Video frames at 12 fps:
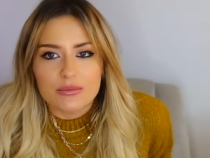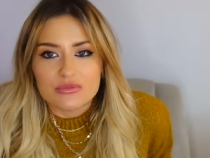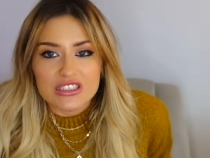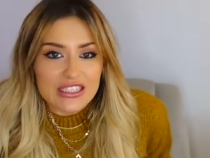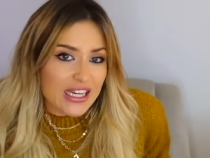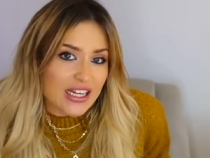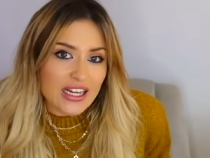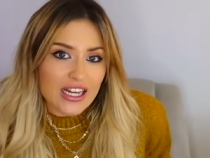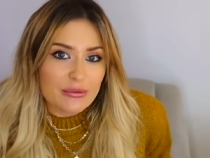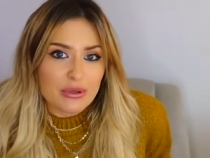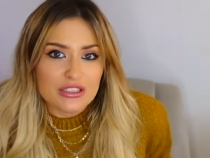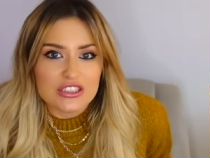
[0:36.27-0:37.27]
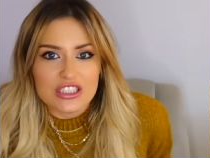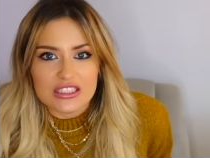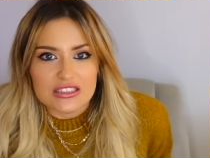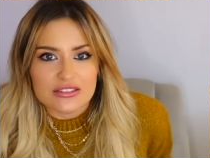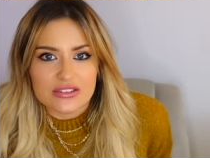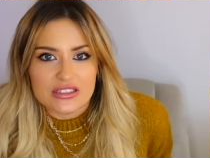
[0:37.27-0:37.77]
So yeah, I
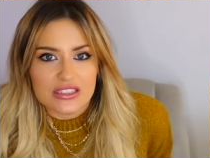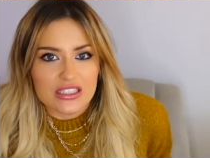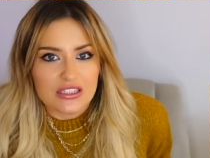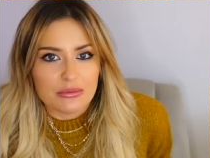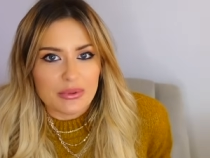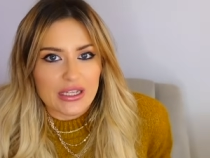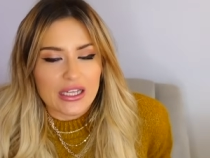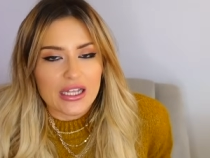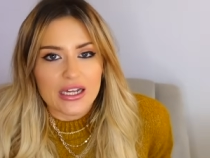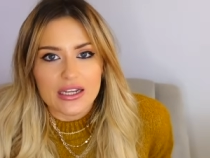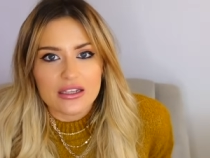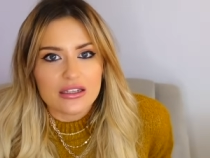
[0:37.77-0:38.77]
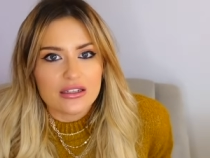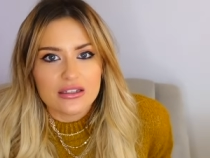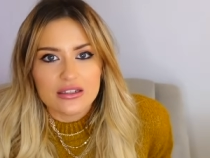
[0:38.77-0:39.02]
apologise if it's a little bit like,